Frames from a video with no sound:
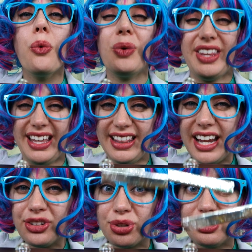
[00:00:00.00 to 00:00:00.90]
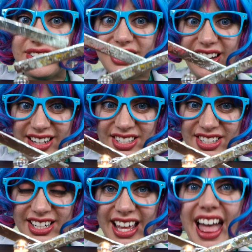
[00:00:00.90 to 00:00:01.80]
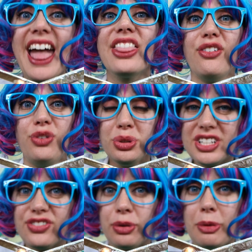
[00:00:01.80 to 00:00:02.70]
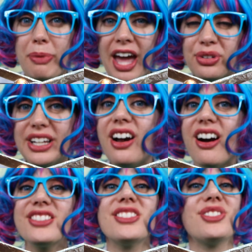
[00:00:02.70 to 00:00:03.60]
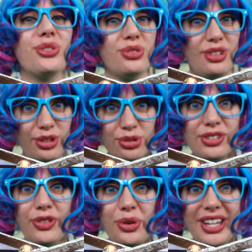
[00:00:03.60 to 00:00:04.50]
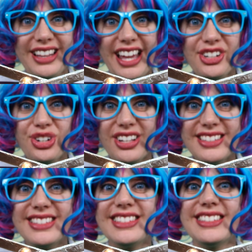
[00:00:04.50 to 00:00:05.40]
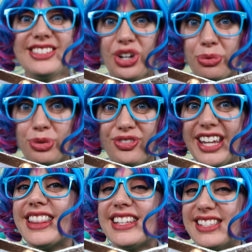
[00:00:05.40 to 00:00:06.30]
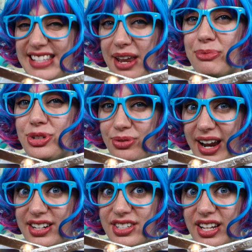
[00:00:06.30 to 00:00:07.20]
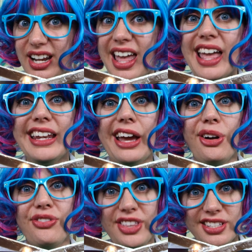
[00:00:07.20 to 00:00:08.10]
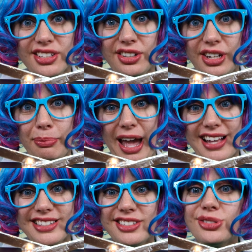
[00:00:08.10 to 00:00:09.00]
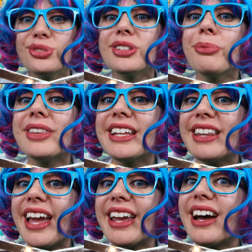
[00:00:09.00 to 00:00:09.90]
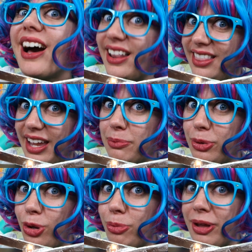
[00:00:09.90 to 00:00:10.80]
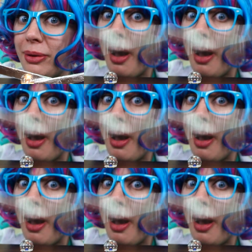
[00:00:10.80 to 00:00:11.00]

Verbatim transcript: When the electrodes touch, the voltage from the battery causes those loose-flowing electrons to start moving in the same direction. Now, if this current passes through something like a light bulb,